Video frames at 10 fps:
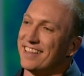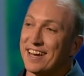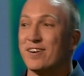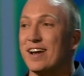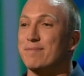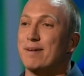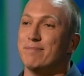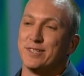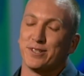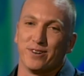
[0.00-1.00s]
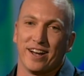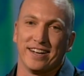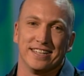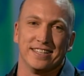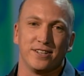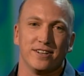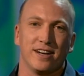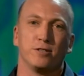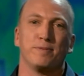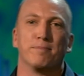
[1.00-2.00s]
already met Mr. Right, and he turned
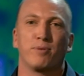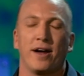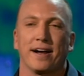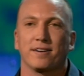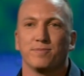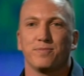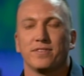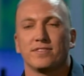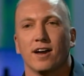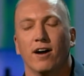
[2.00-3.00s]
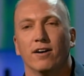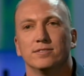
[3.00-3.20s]
out to be a prick. So,